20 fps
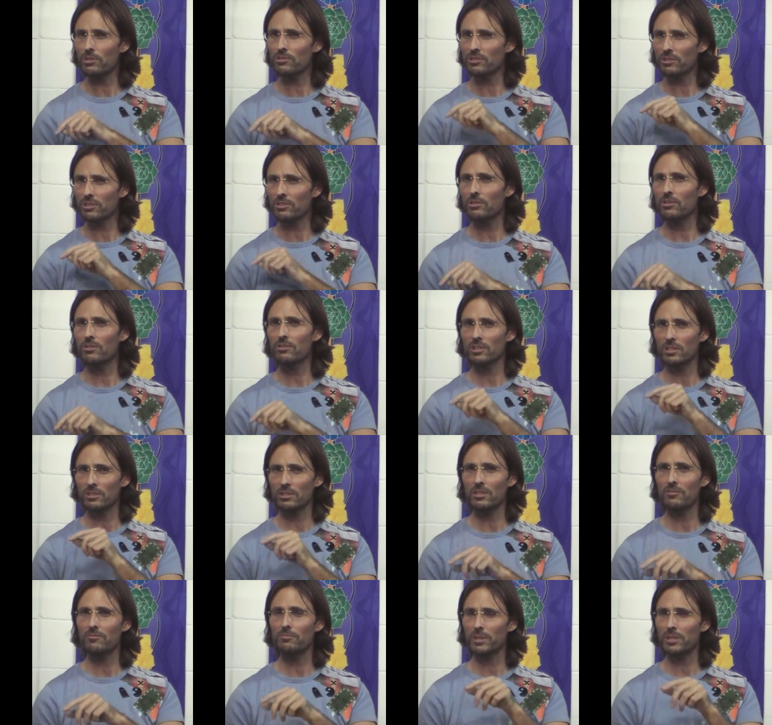a person on earth
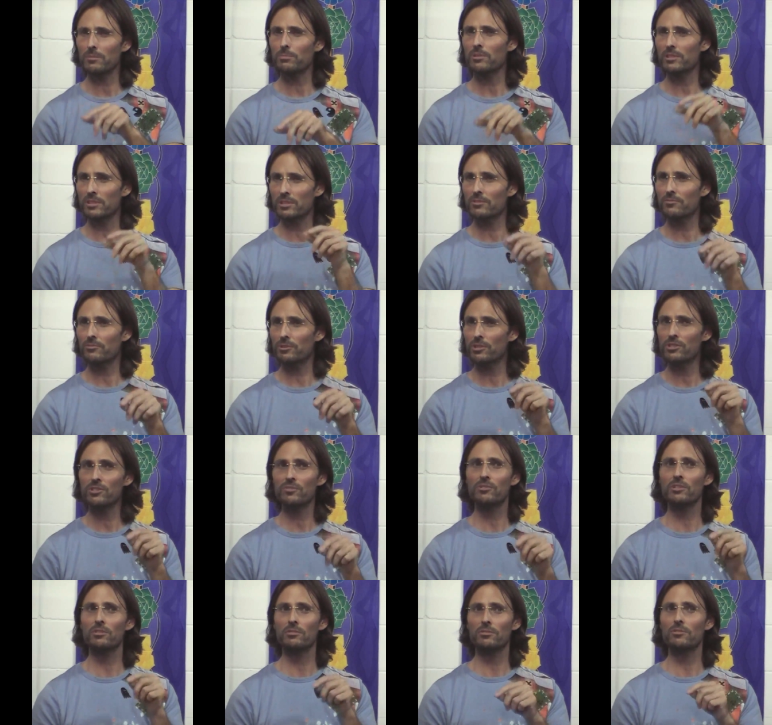can give people in the
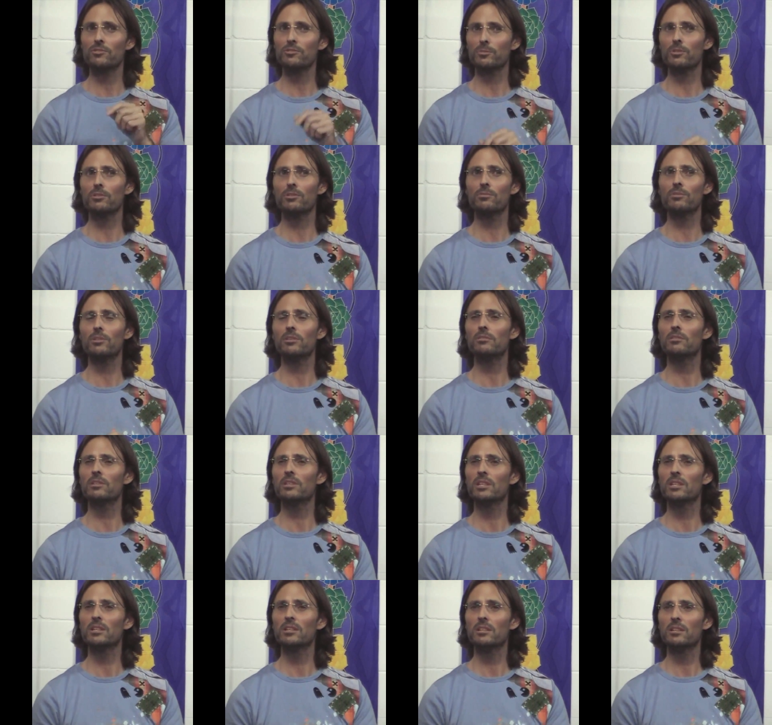first sphere of the spirit world.
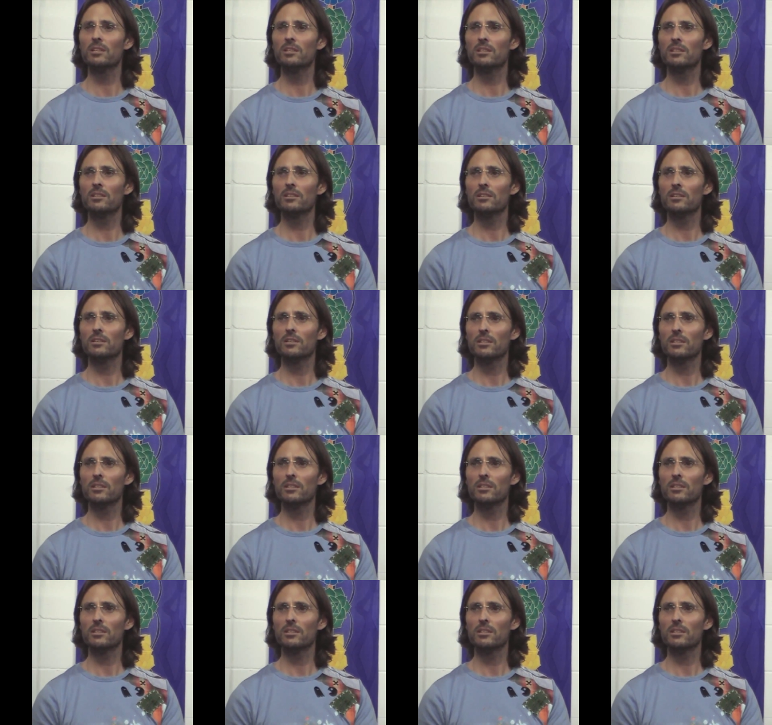Mm.